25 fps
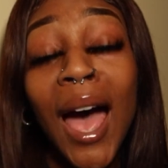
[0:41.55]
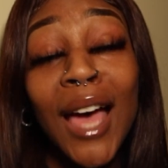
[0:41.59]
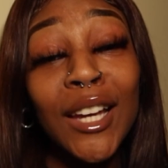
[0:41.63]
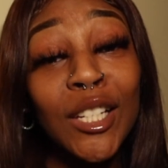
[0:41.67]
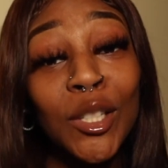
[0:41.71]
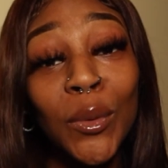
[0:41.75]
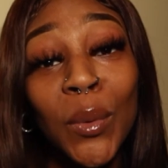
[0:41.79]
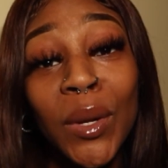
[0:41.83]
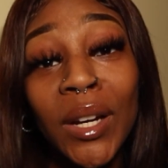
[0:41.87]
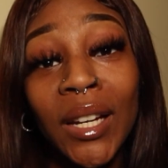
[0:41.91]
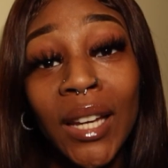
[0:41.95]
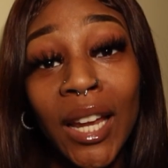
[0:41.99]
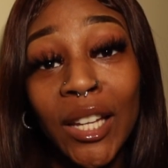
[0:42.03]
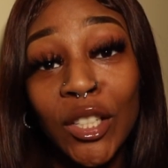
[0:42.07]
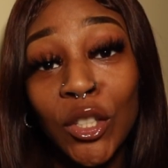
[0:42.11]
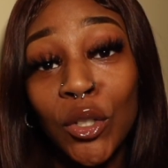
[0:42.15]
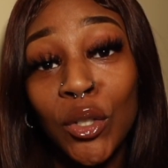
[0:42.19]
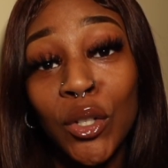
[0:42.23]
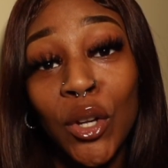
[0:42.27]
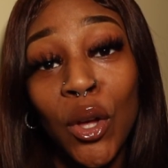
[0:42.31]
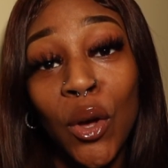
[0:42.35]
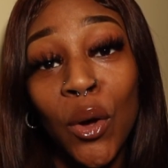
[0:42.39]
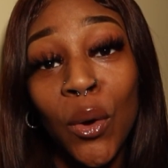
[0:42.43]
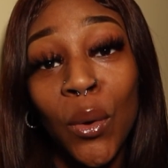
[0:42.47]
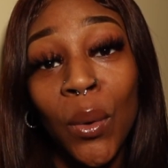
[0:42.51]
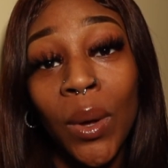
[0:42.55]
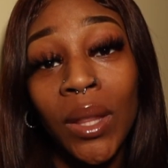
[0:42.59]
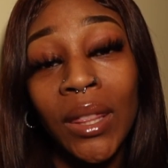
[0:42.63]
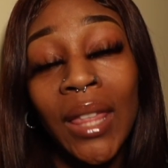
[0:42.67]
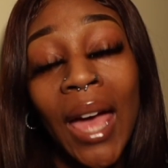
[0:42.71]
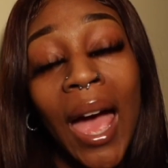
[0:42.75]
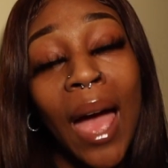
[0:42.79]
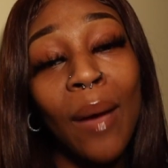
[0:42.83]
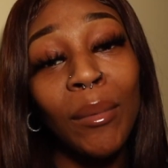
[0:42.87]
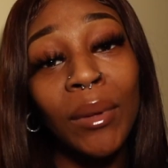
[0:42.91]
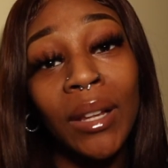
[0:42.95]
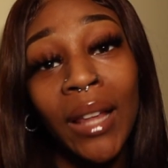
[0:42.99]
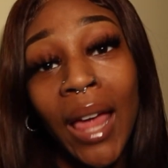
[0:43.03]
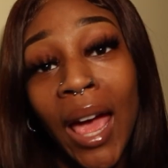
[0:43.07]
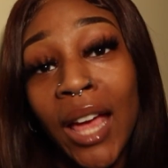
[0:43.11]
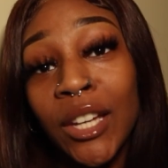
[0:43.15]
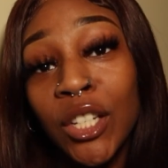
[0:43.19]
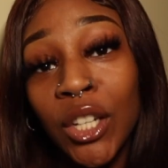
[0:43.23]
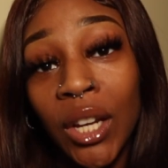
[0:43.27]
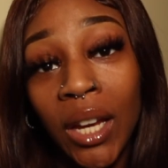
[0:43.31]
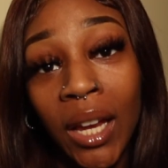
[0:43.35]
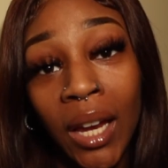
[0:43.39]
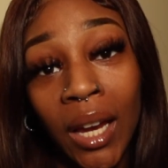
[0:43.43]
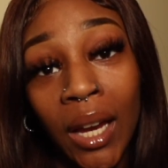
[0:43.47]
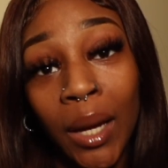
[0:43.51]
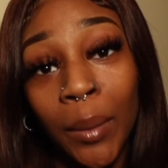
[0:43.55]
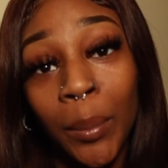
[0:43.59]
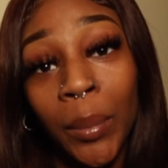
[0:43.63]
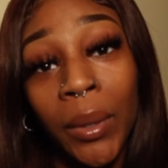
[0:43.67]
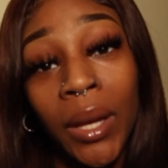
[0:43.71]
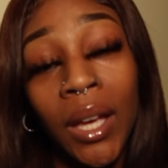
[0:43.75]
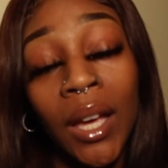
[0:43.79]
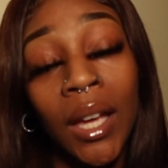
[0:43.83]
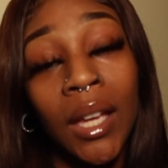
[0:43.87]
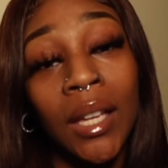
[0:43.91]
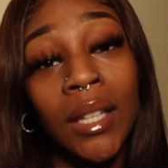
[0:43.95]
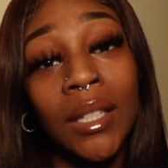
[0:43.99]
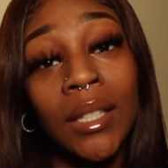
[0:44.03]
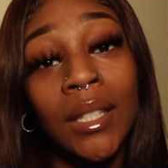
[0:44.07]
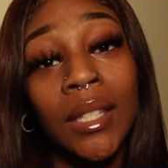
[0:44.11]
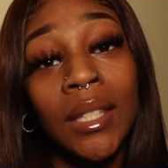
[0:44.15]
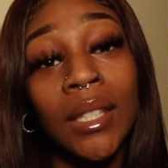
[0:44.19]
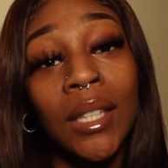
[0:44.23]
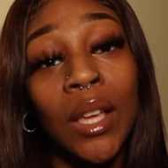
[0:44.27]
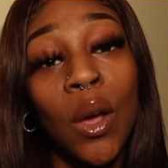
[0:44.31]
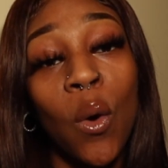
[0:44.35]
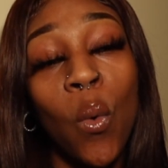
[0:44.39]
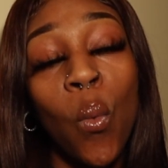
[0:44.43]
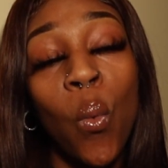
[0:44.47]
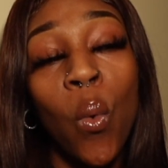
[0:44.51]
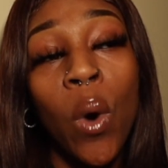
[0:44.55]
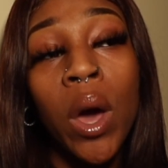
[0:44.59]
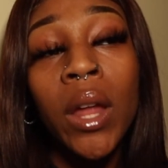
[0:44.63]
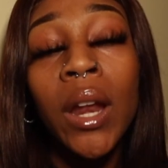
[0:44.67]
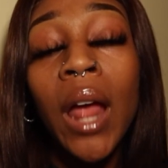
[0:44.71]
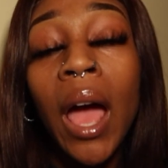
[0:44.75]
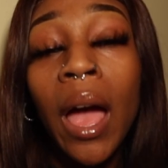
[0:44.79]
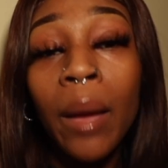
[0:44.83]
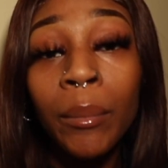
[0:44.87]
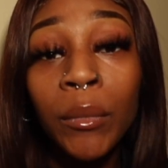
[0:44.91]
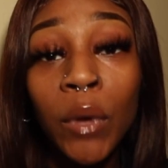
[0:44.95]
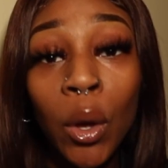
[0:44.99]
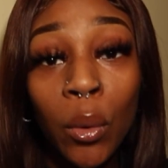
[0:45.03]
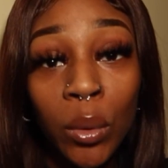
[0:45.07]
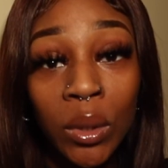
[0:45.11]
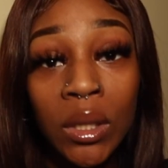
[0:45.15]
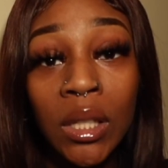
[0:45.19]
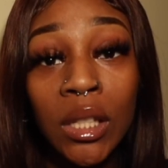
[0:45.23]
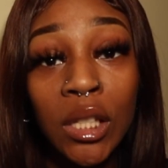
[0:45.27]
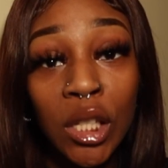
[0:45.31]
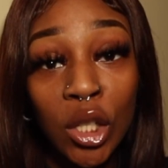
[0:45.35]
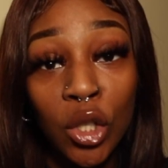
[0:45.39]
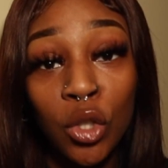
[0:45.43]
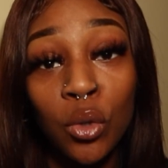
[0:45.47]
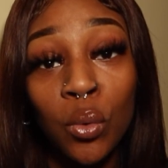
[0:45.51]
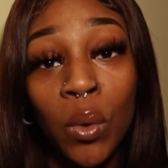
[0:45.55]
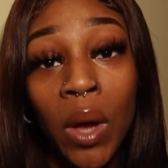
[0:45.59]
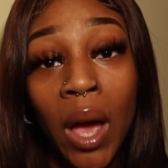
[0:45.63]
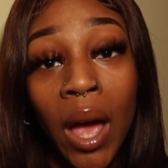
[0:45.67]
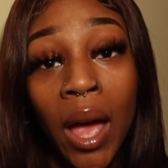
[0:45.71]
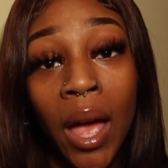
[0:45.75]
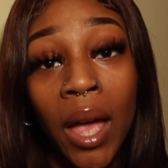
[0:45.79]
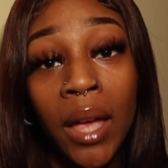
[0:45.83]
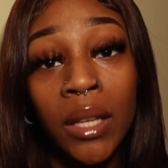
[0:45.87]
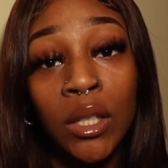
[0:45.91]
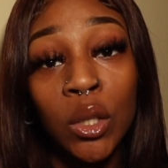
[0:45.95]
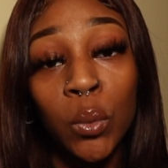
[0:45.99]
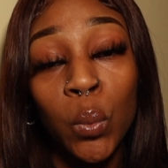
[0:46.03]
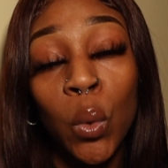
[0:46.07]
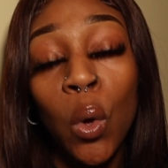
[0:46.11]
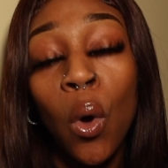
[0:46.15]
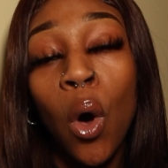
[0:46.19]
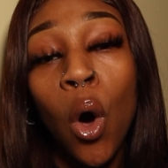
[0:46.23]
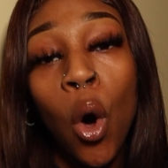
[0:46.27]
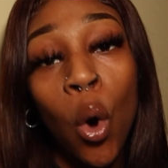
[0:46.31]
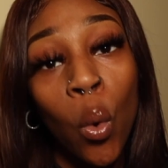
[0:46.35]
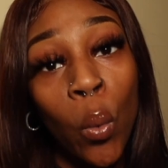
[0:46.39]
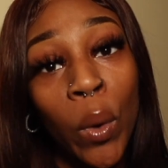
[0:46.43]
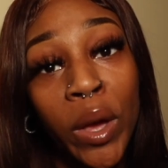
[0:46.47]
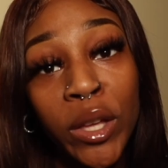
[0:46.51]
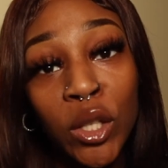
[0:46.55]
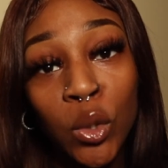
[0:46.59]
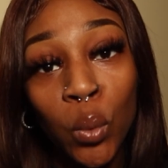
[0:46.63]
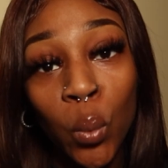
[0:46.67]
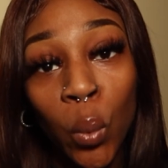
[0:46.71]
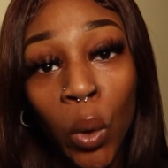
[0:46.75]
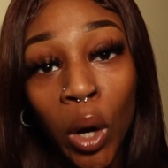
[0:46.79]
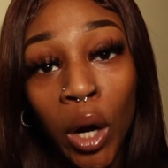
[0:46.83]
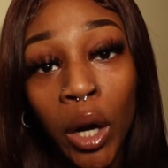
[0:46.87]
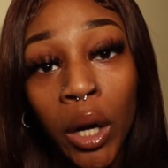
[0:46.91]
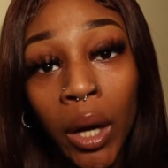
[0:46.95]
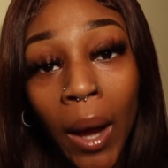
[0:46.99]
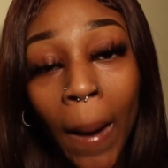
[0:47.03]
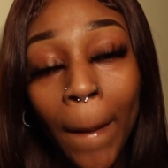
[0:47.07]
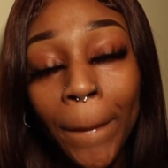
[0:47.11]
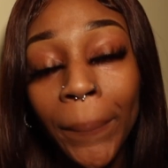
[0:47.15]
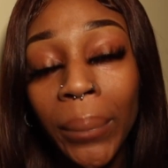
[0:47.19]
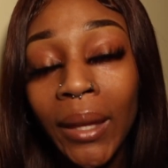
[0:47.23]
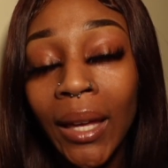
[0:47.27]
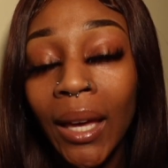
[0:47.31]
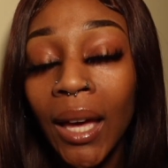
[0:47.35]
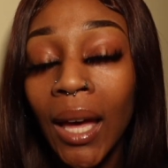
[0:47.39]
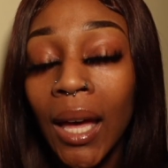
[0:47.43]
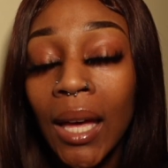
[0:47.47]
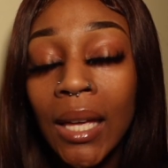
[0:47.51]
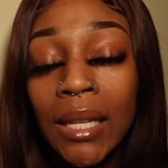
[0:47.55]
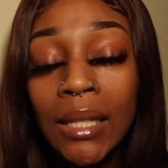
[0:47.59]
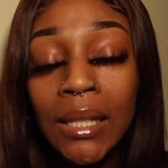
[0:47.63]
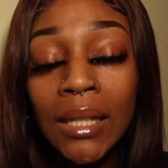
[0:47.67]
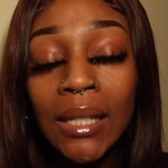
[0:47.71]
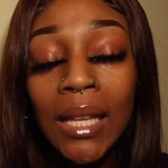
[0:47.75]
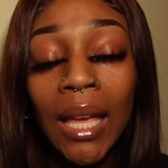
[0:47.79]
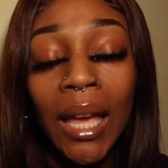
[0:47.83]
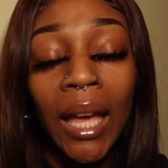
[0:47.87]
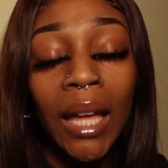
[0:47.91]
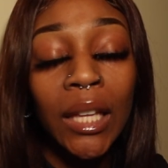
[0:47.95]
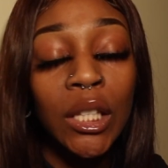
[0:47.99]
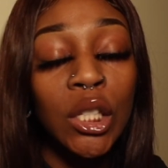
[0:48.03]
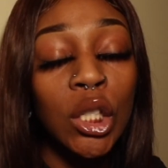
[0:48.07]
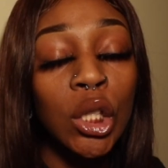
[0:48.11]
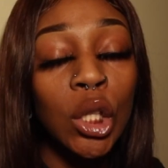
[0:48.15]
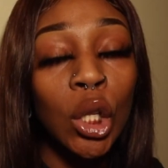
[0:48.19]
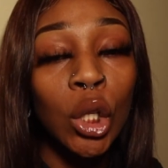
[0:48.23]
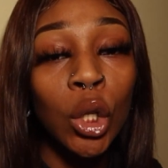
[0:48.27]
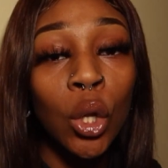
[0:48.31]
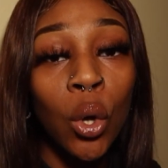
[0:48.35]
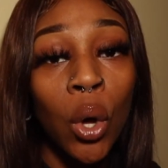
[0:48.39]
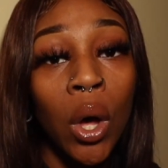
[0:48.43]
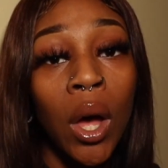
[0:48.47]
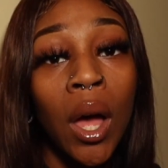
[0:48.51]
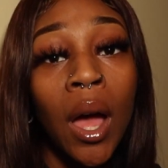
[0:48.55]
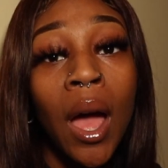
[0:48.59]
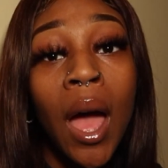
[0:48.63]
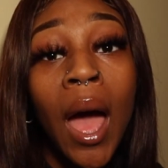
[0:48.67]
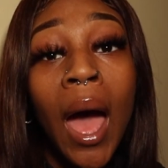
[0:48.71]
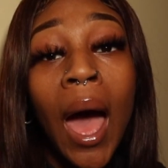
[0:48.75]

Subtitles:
I just want to let you know that I'm glad you're here, because what I'm going to teach you guys will always work because it's the law.